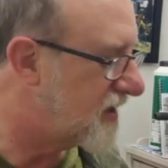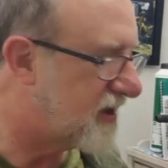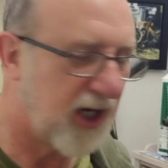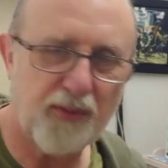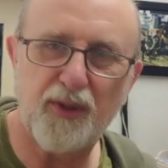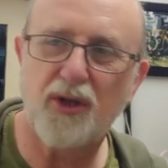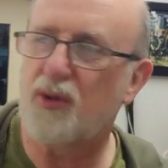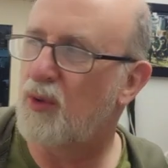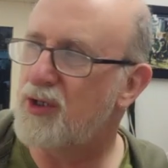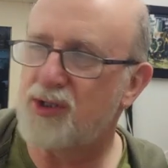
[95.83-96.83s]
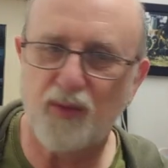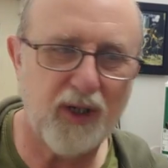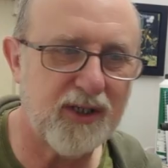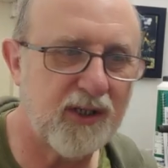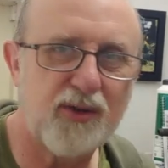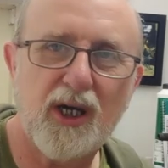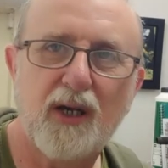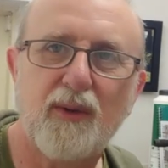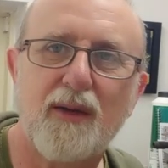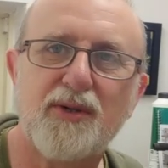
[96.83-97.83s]
setting up another one somewhere to do
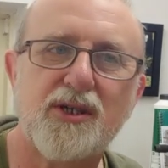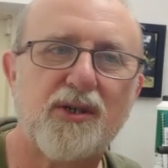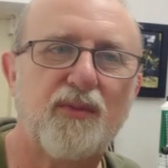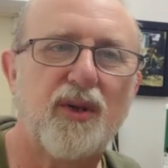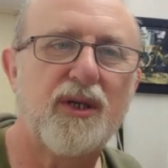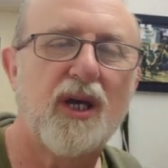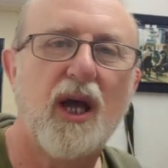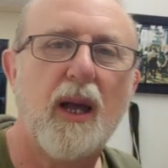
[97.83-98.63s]
time lapse at some point,